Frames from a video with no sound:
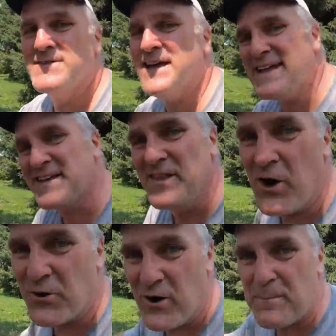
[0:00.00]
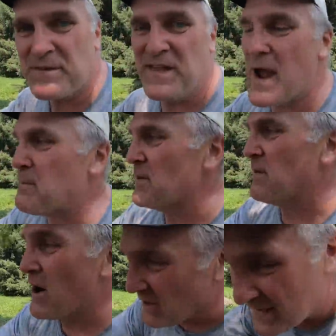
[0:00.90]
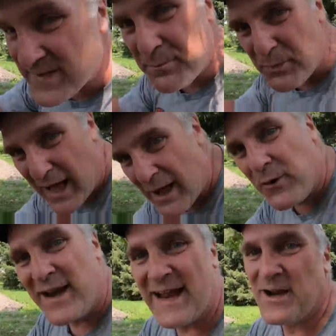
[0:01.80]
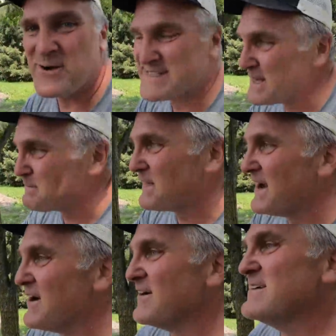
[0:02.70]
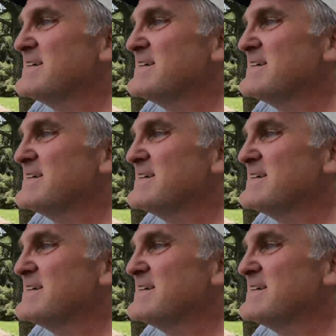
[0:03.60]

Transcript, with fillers: Take the loader up to the upper barn and get the plywood. I know it's up there.